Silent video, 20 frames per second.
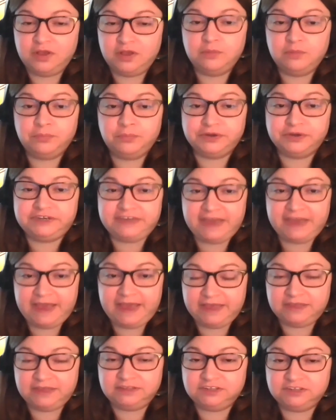
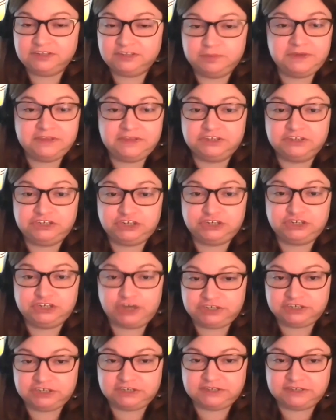pretend to be the
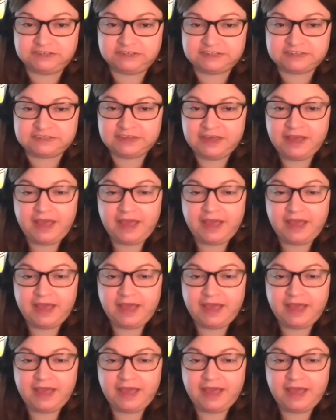judges,